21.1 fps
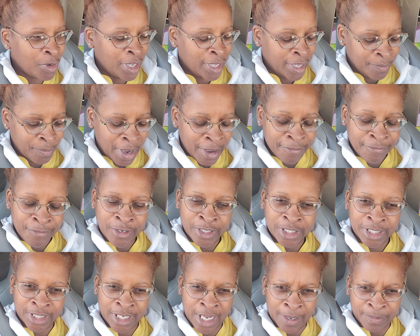and my
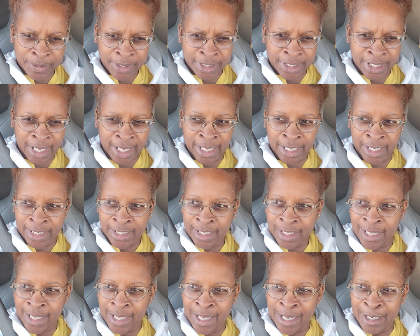first stop today.
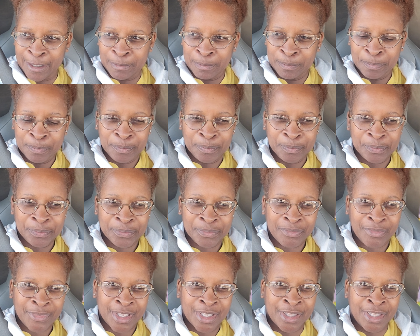Um,
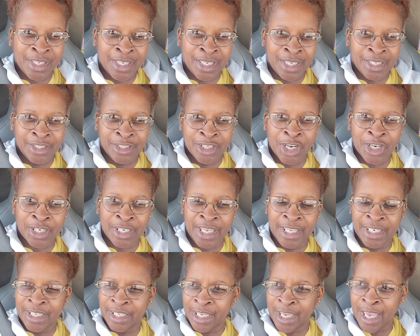the young
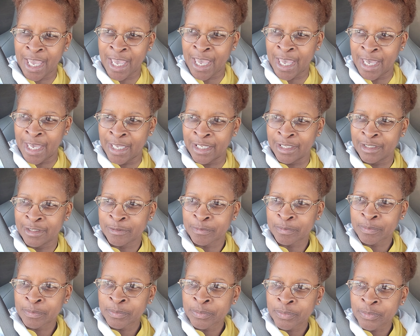lady had
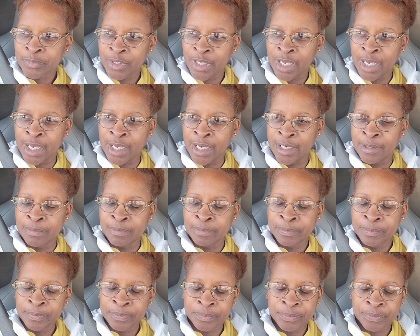
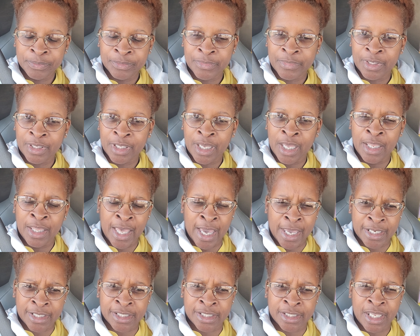um, a
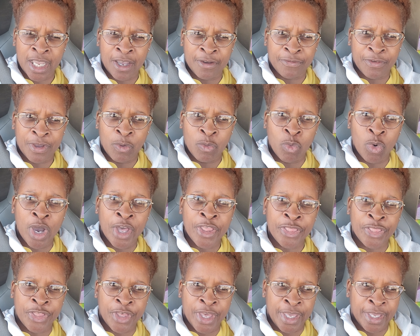lot of stuff, and
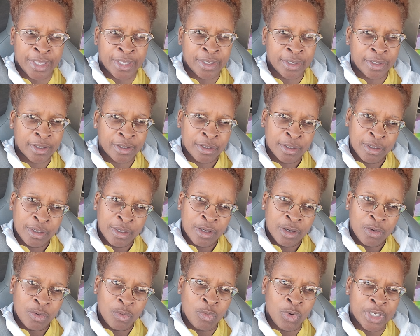one thing
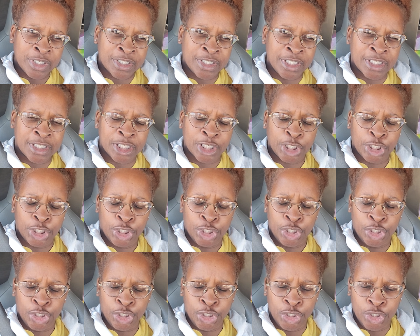was this
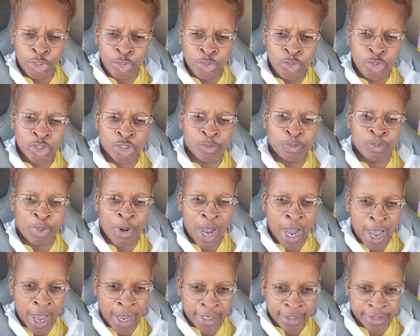huge
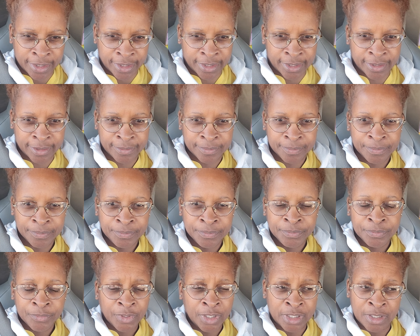box.
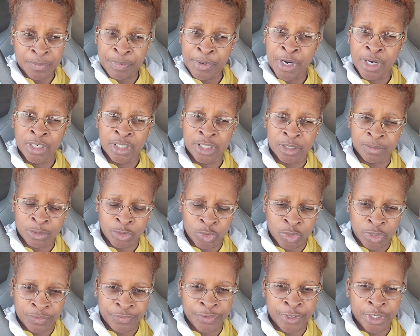Is apparently some
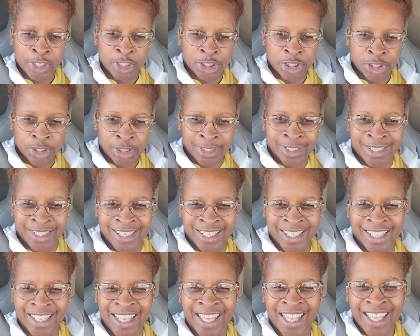sort of furniture.
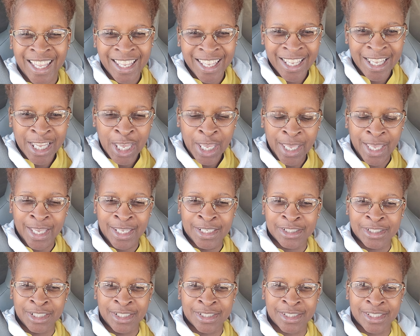
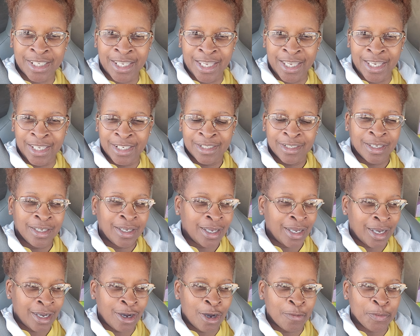and she said,
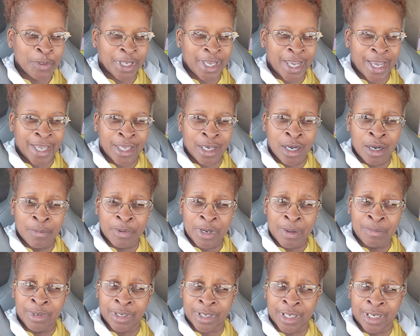"I hope you got help."
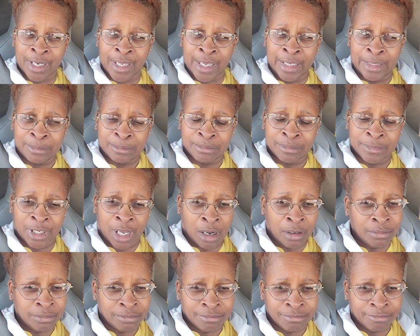I'm looking like,
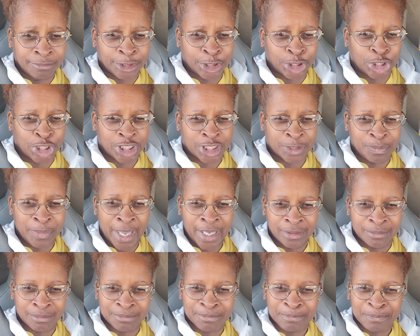no, it's just me.
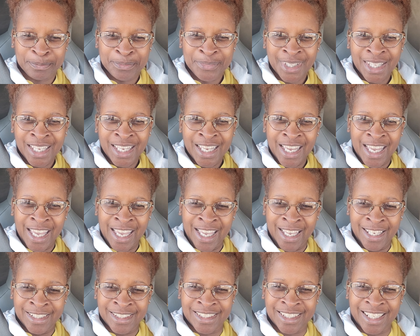
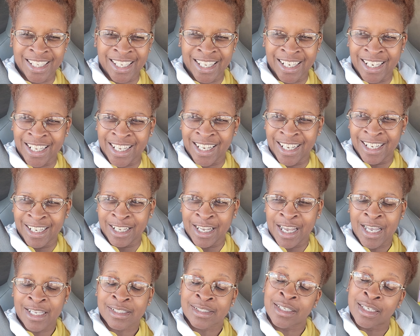And, and uh,
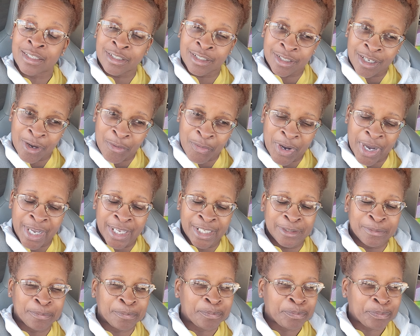I said, you know
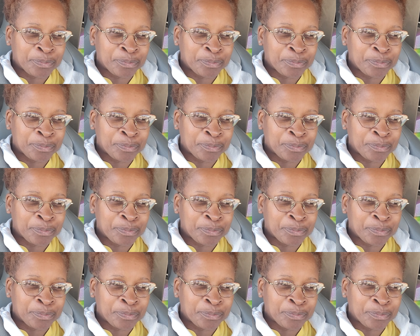what?